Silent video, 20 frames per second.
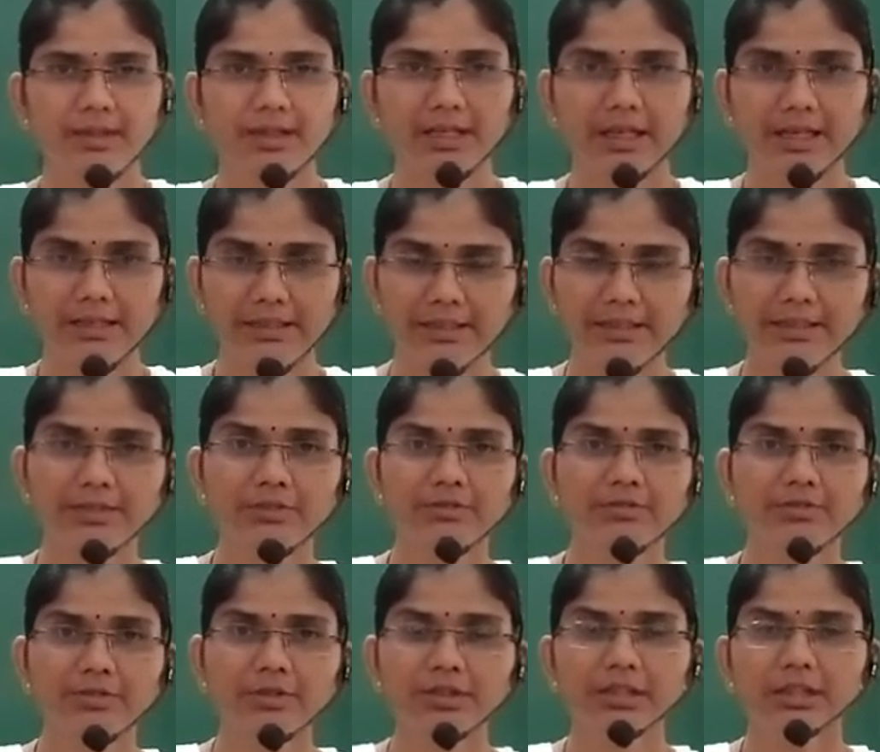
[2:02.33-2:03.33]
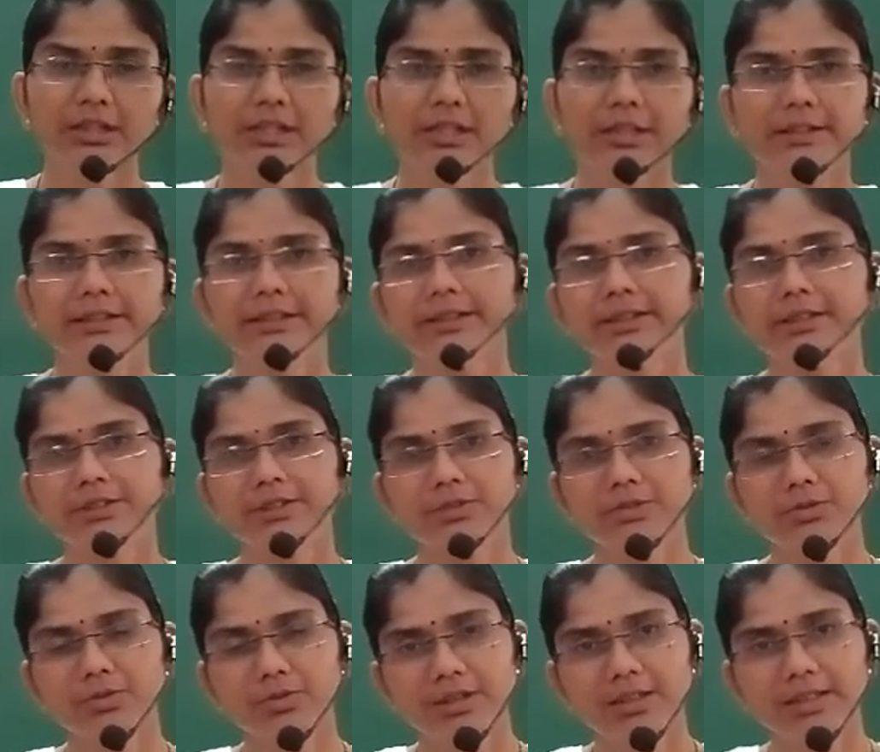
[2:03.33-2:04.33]
And therefore, dear
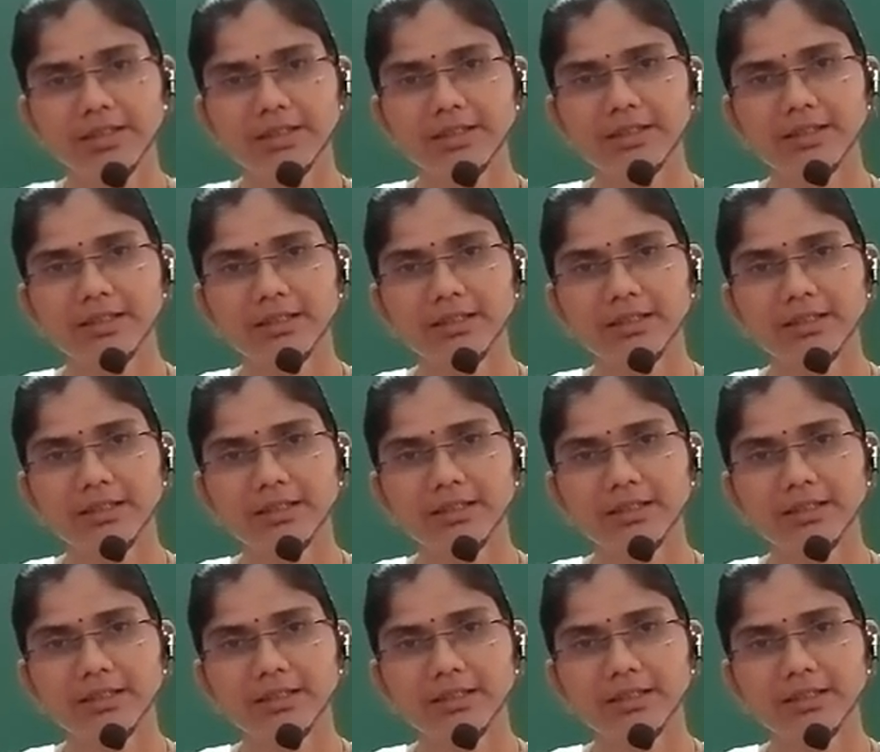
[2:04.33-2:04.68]
student,